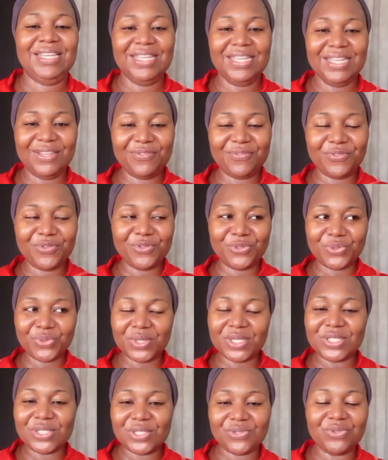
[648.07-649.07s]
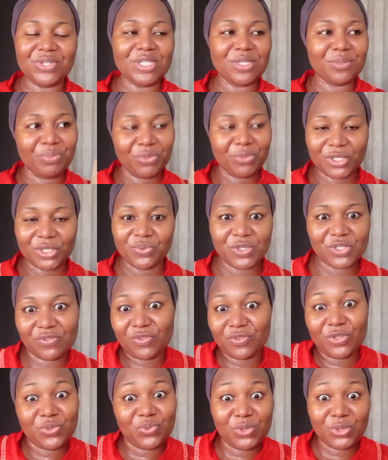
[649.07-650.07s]
if you do it during the morning, which of
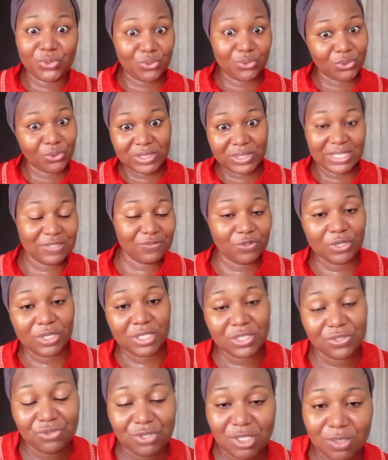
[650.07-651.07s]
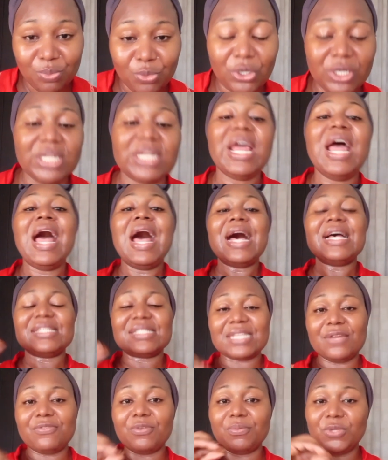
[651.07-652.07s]
course we do not exfoliate during the morning,
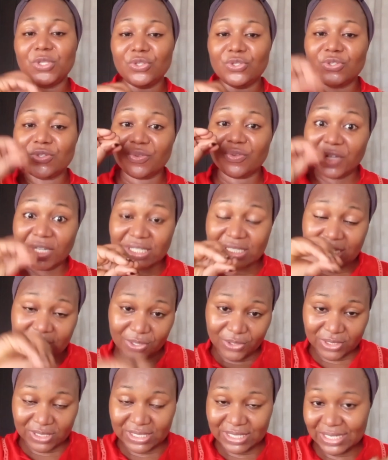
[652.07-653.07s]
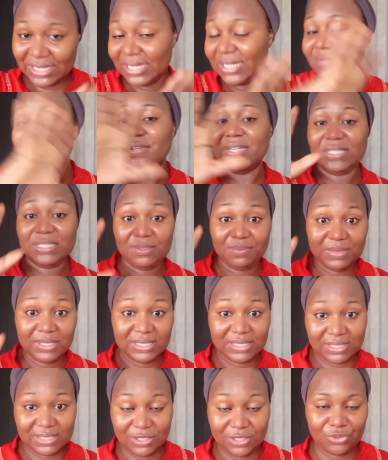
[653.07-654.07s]
aside from the use of antioxidant like vitamin
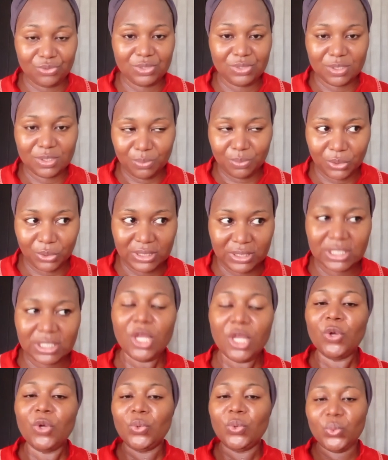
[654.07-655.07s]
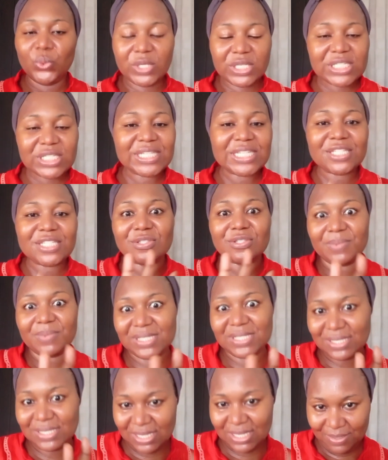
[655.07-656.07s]
C during the morning, which needs to be
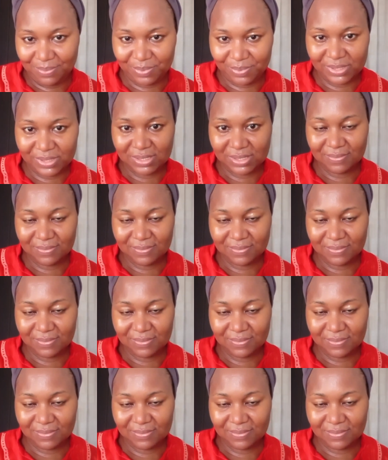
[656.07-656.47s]
skipped